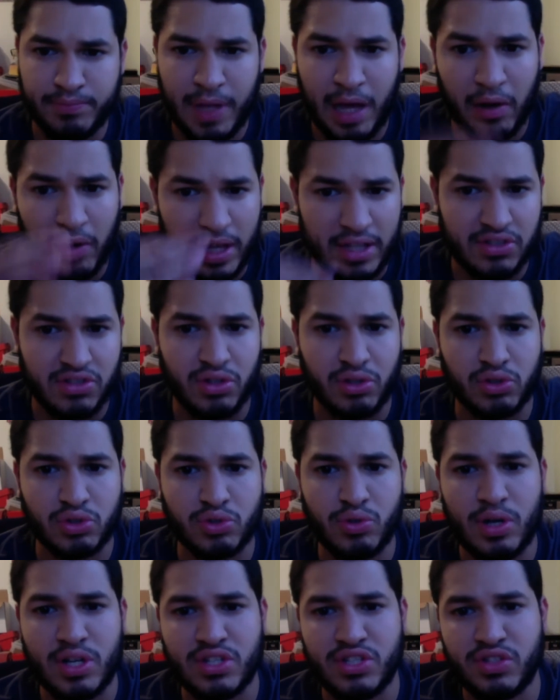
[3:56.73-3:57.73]
I'll answer those
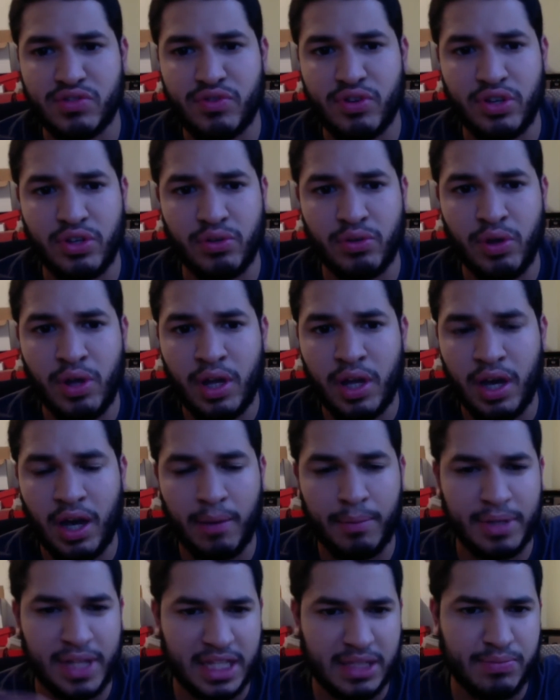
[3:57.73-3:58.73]
questions for you.
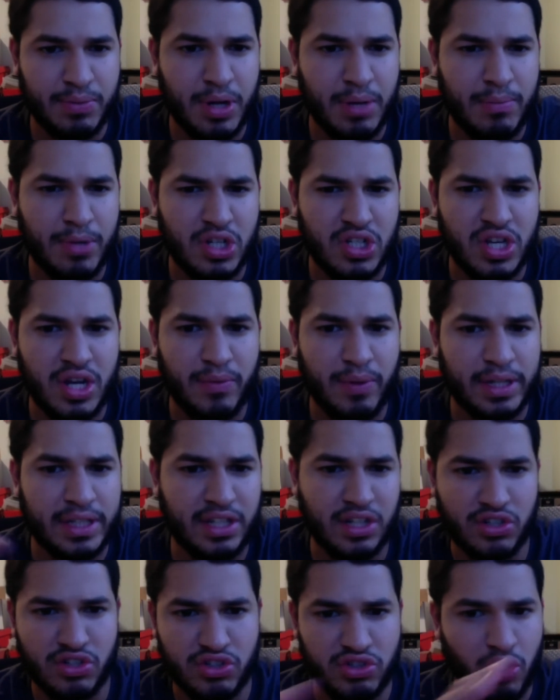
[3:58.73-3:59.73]
But that's pretty much it right
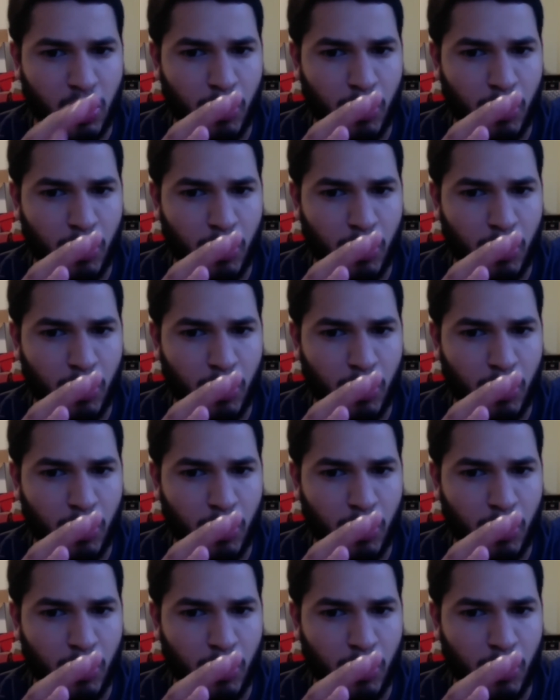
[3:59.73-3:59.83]
there. Just don't